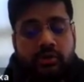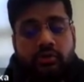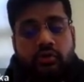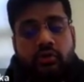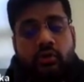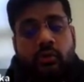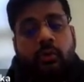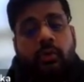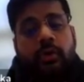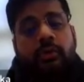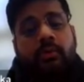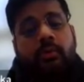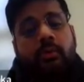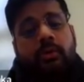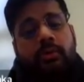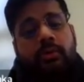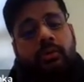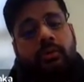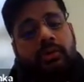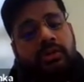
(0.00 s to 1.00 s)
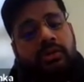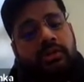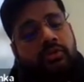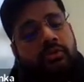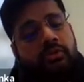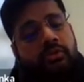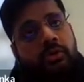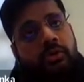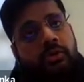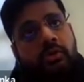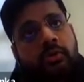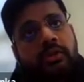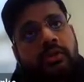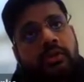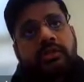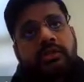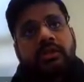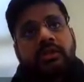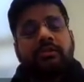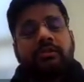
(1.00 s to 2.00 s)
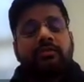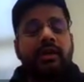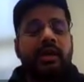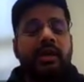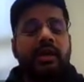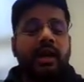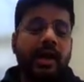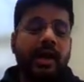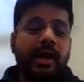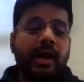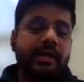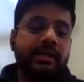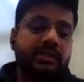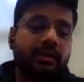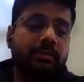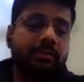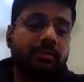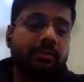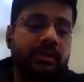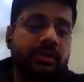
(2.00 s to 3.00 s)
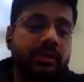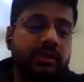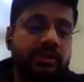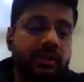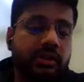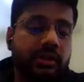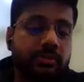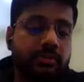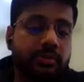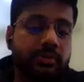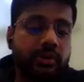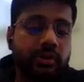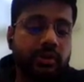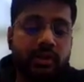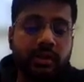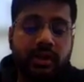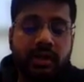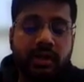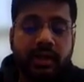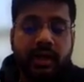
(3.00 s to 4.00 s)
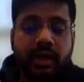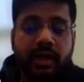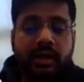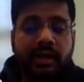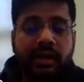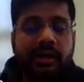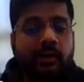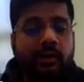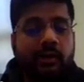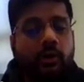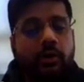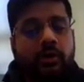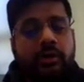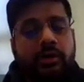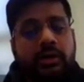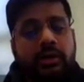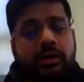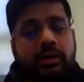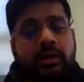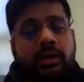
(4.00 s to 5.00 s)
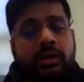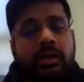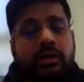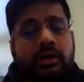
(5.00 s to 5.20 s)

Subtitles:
So what would this would do is, if I add some description and I lock it,